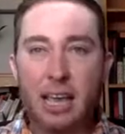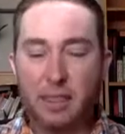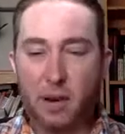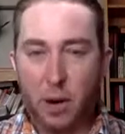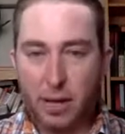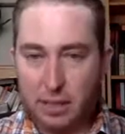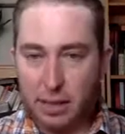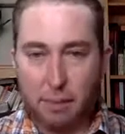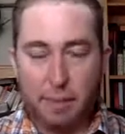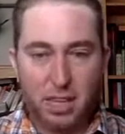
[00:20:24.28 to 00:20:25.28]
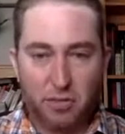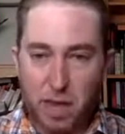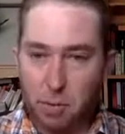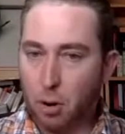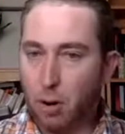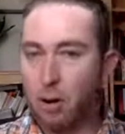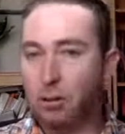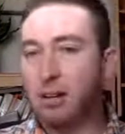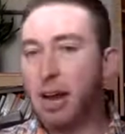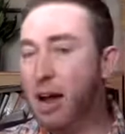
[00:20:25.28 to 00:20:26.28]
theorists like Max
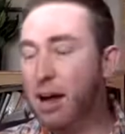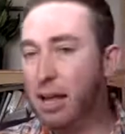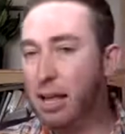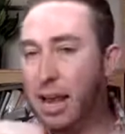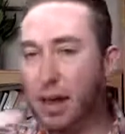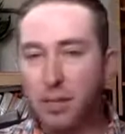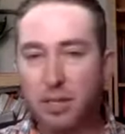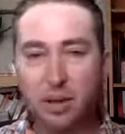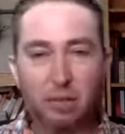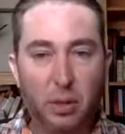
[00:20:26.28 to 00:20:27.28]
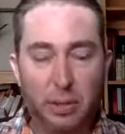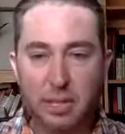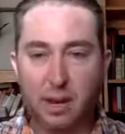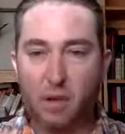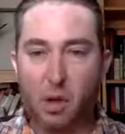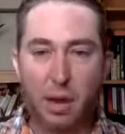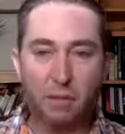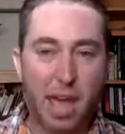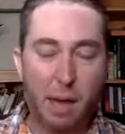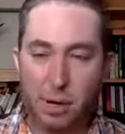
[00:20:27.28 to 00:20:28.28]
Weber and how this influenced the development
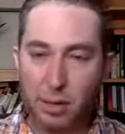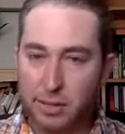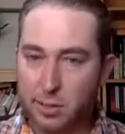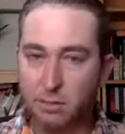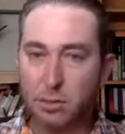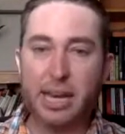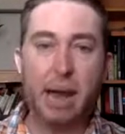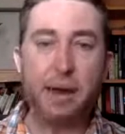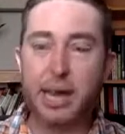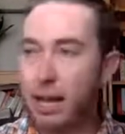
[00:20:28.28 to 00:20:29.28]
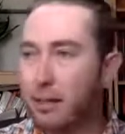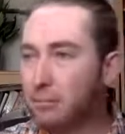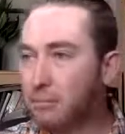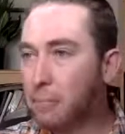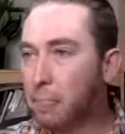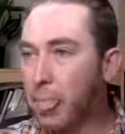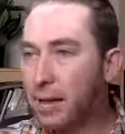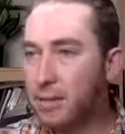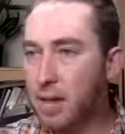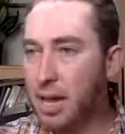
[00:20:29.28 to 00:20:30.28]
of capitalism, but I'm not going to
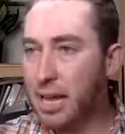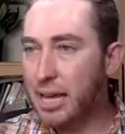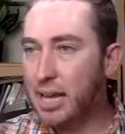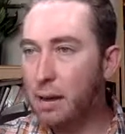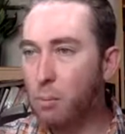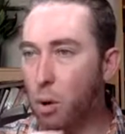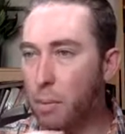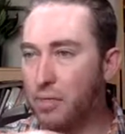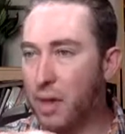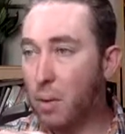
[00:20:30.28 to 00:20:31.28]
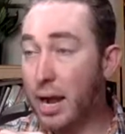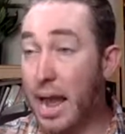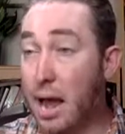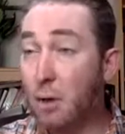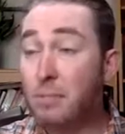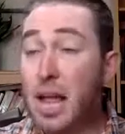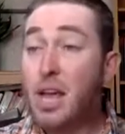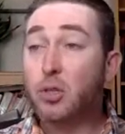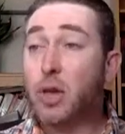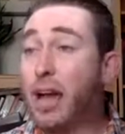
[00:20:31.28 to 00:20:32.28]
talk any more about that right now.
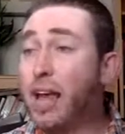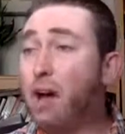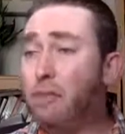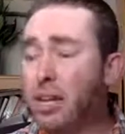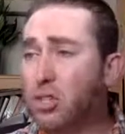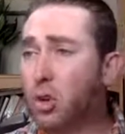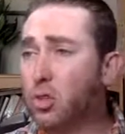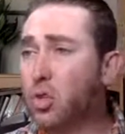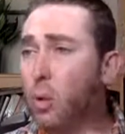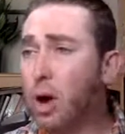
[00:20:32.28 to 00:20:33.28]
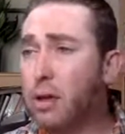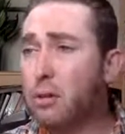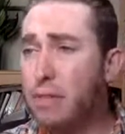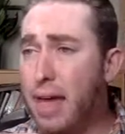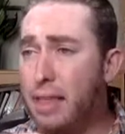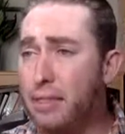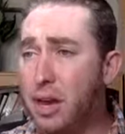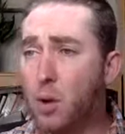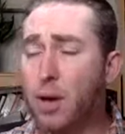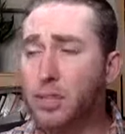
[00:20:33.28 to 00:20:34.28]
So yeah, Calvinists also argued that the
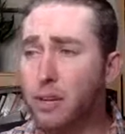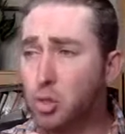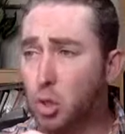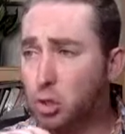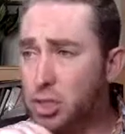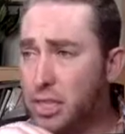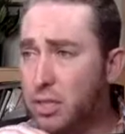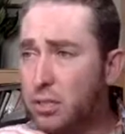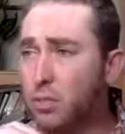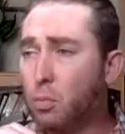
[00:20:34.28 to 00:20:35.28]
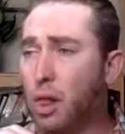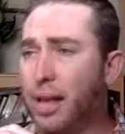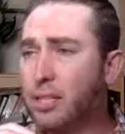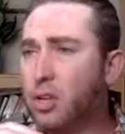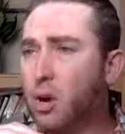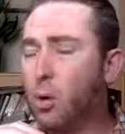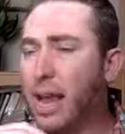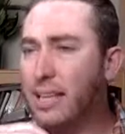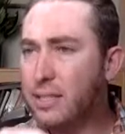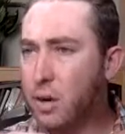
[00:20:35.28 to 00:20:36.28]
decoration of churches, reliance on
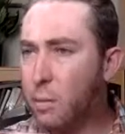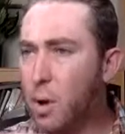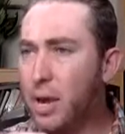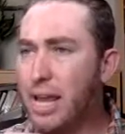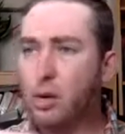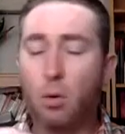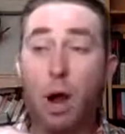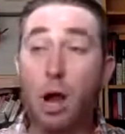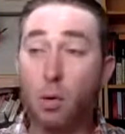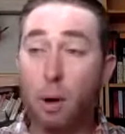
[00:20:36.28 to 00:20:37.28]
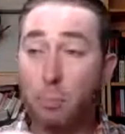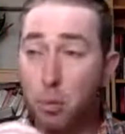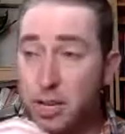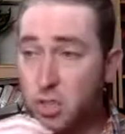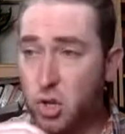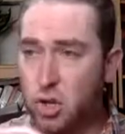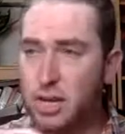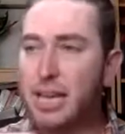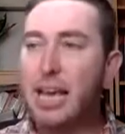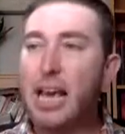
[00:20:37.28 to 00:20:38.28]
ornate ceremony, and a corrupt
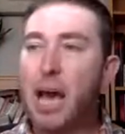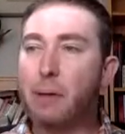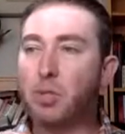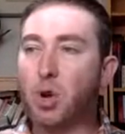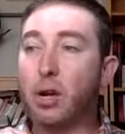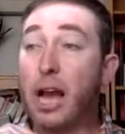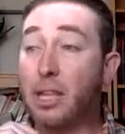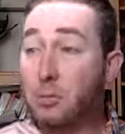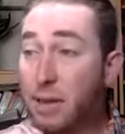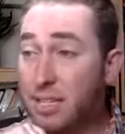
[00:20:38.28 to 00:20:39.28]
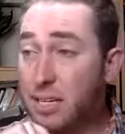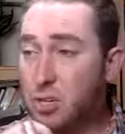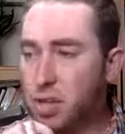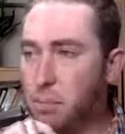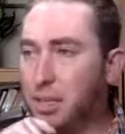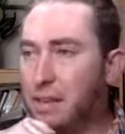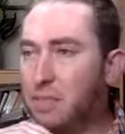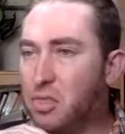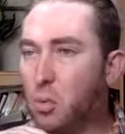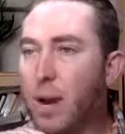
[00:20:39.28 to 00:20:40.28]
priesthood obscured God's message. They believed
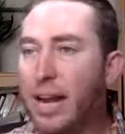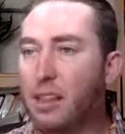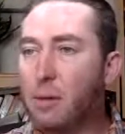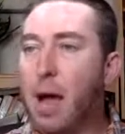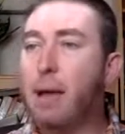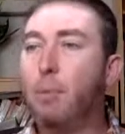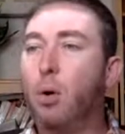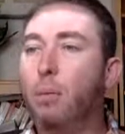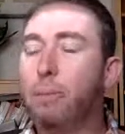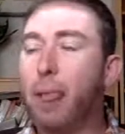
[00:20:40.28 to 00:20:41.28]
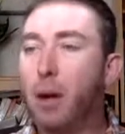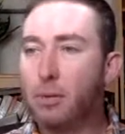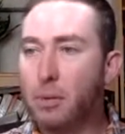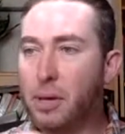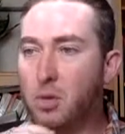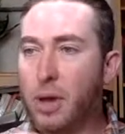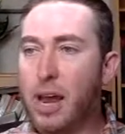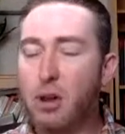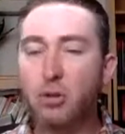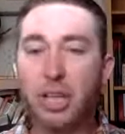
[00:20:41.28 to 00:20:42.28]
that the reading of the Bible was the best way to
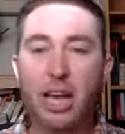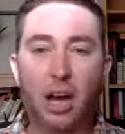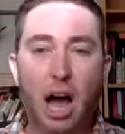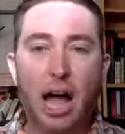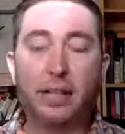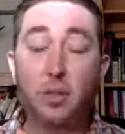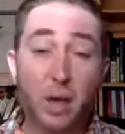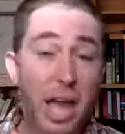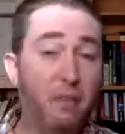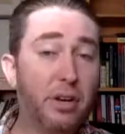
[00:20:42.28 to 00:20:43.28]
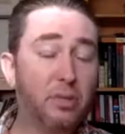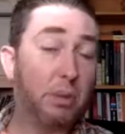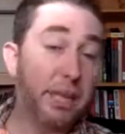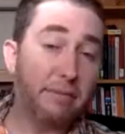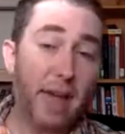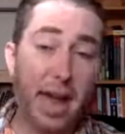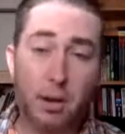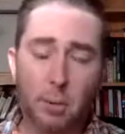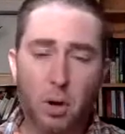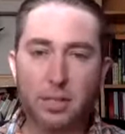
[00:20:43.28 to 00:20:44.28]
understand God. So Calvinists believed that,
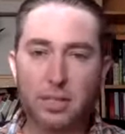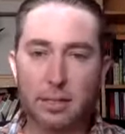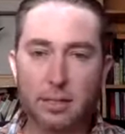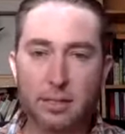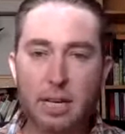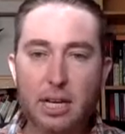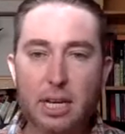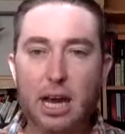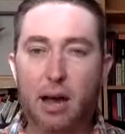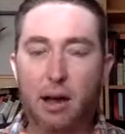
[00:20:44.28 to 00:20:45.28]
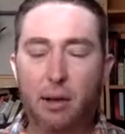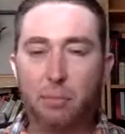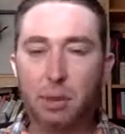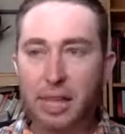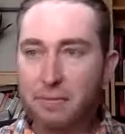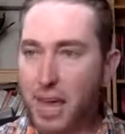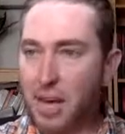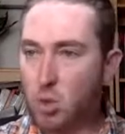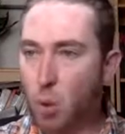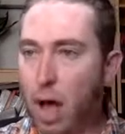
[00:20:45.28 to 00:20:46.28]
and Puritans believed that
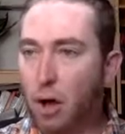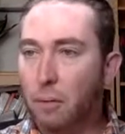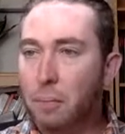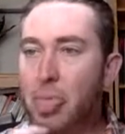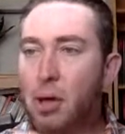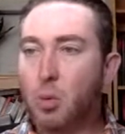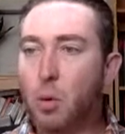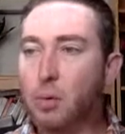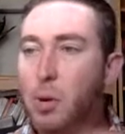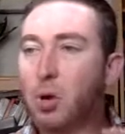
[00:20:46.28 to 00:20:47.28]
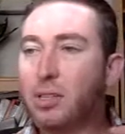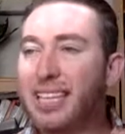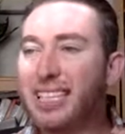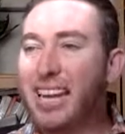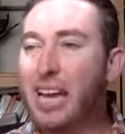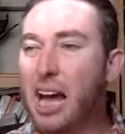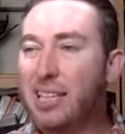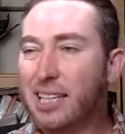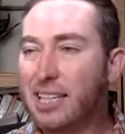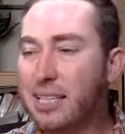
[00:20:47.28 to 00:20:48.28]
as well. So while the Puritans did
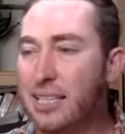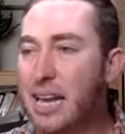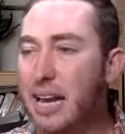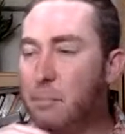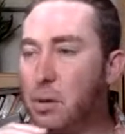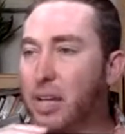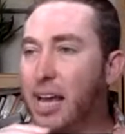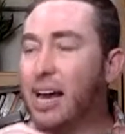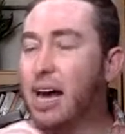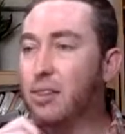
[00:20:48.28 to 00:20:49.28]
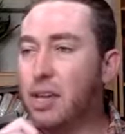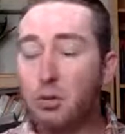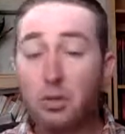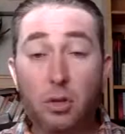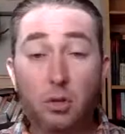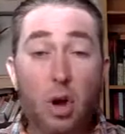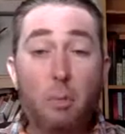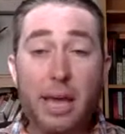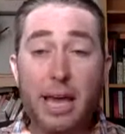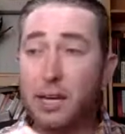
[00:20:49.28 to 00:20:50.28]
not succeed in building a godly
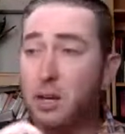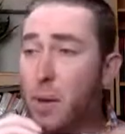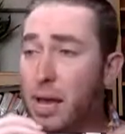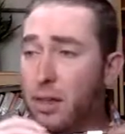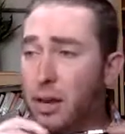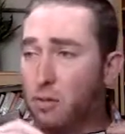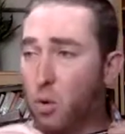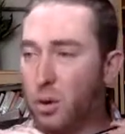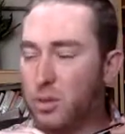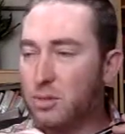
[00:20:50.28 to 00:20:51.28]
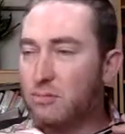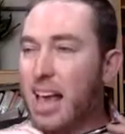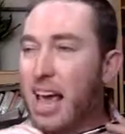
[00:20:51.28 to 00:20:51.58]
utopia in New England, of course,